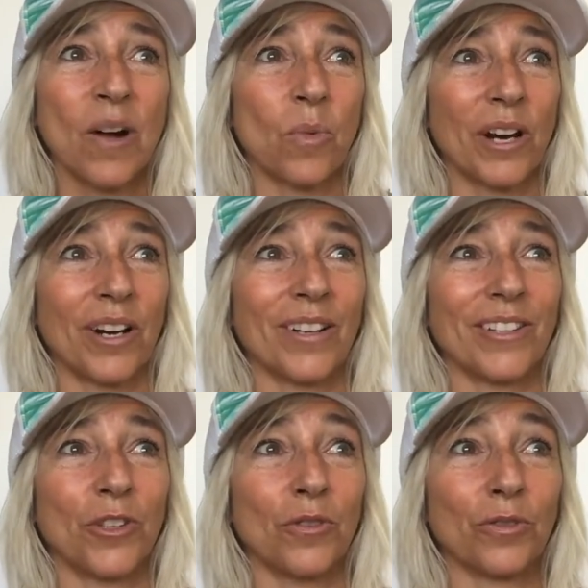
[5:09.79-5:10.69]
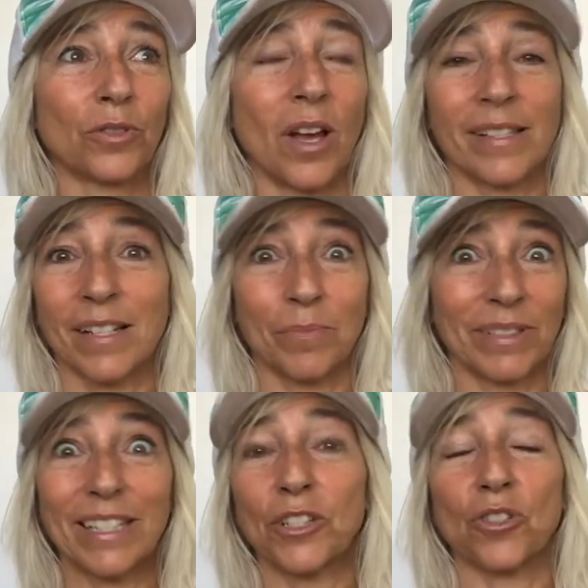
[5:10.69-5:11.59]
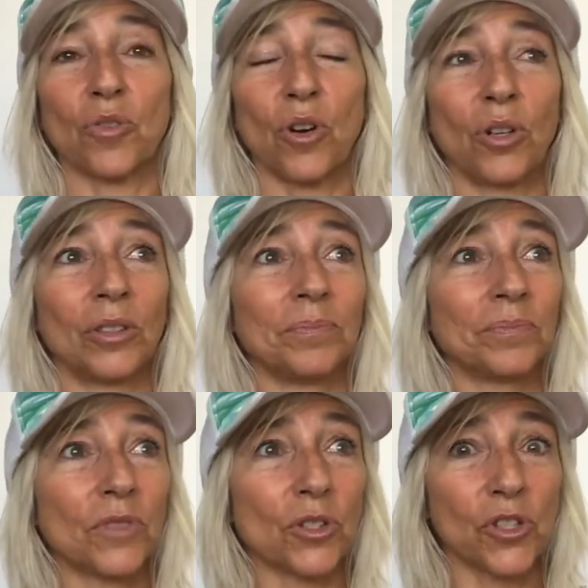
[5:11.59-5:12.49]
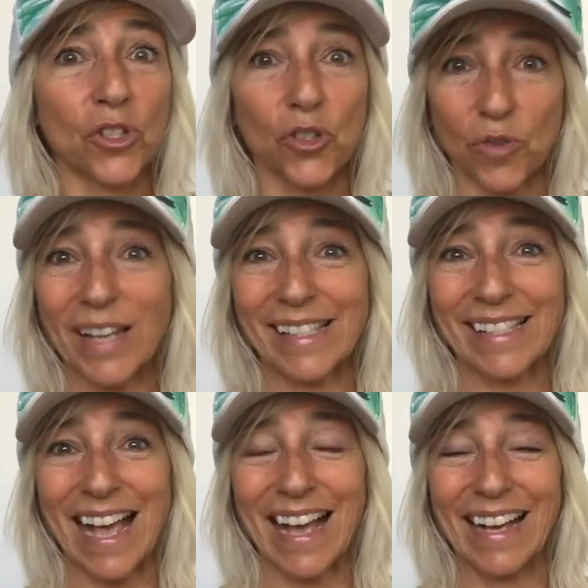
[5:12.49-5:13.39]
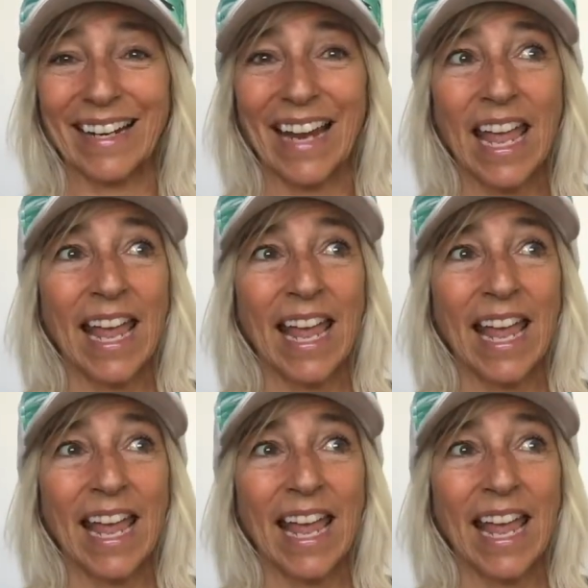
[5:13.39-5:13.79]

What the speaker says: where you've lost complete control, your stress is high,